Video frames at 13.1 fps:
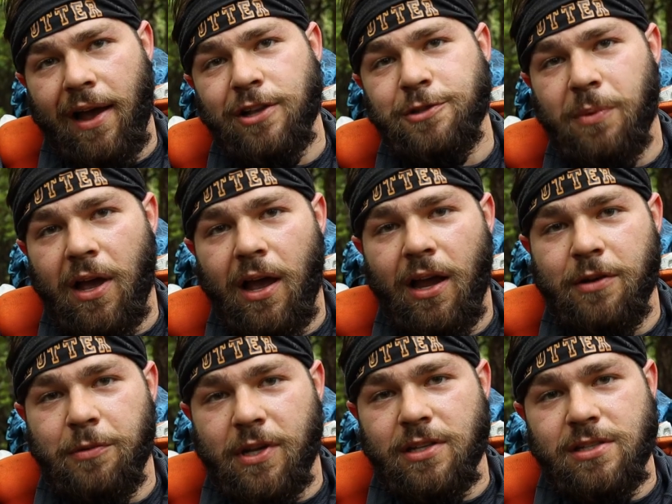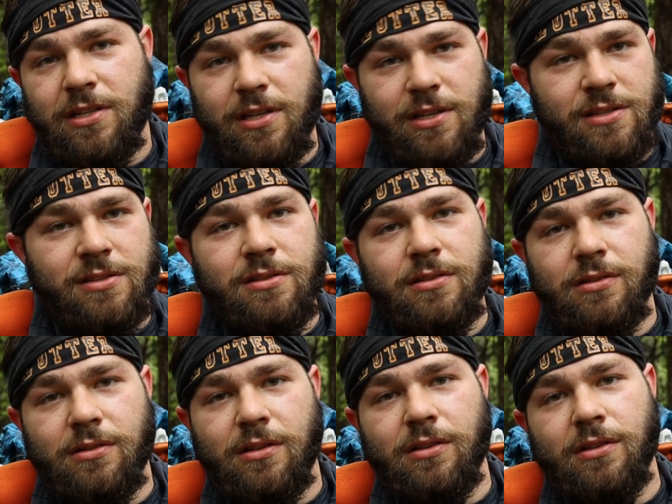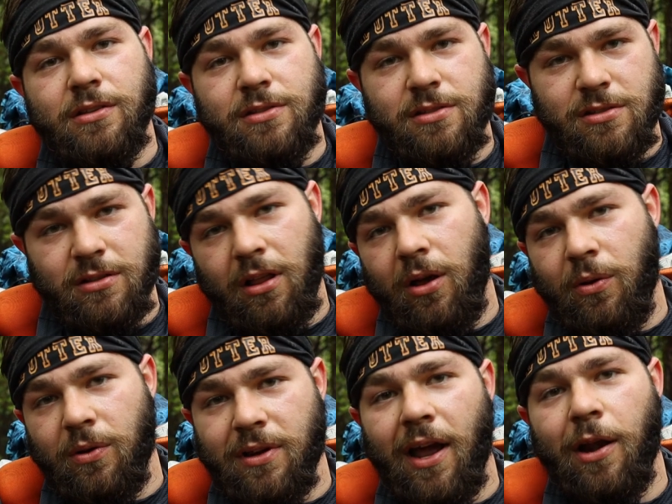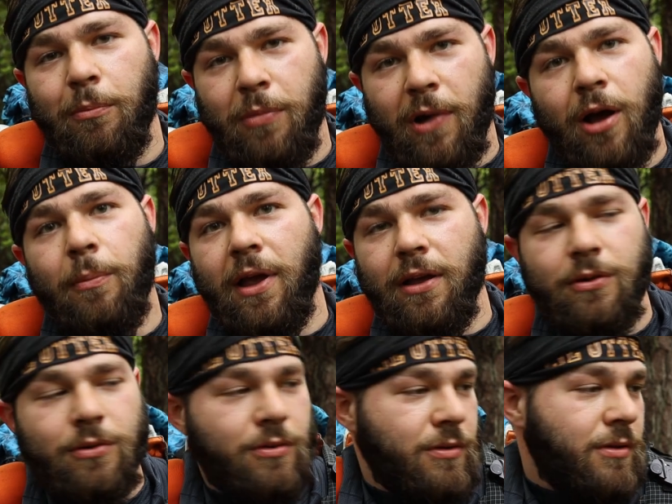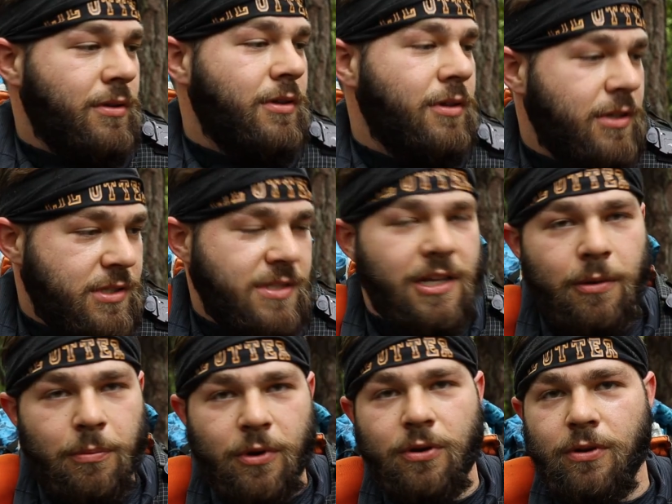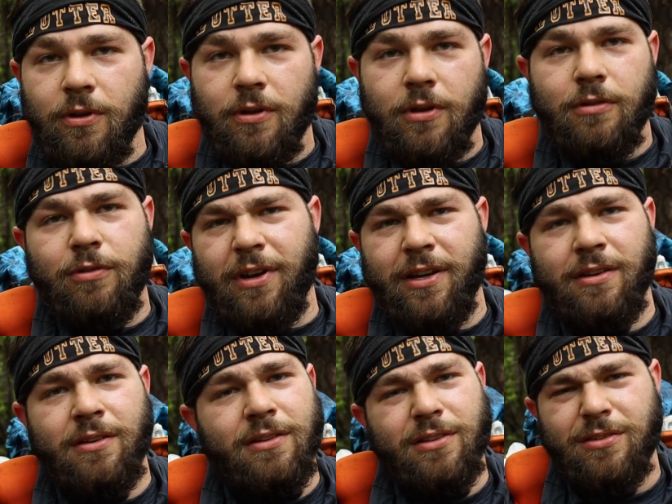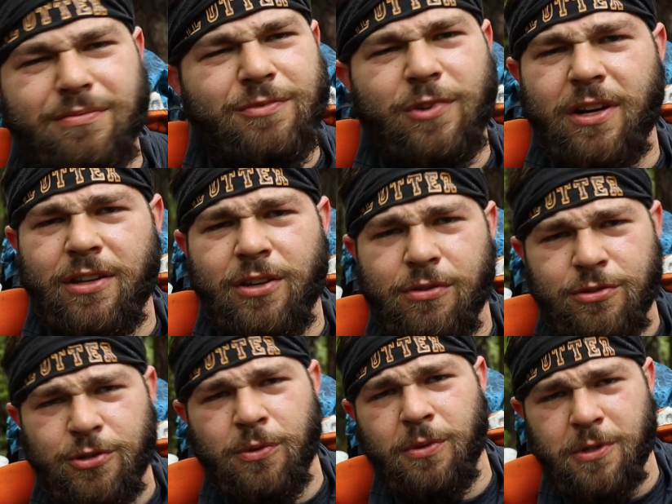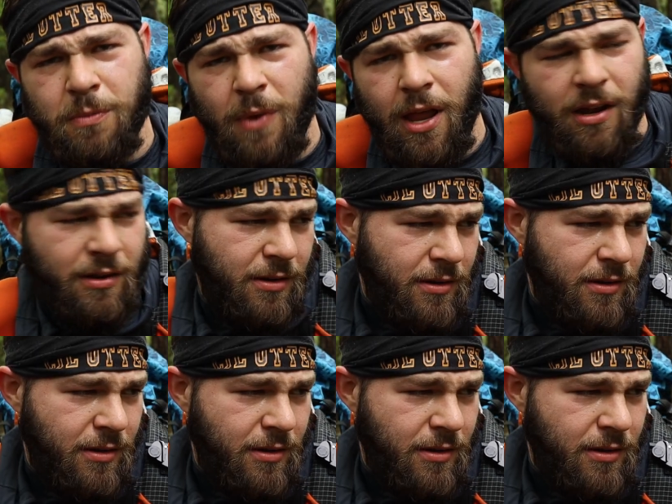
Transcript: Kyle's behind because he's slow and got a bum ankle. Typical. Freaking, freaking YouTubers, man.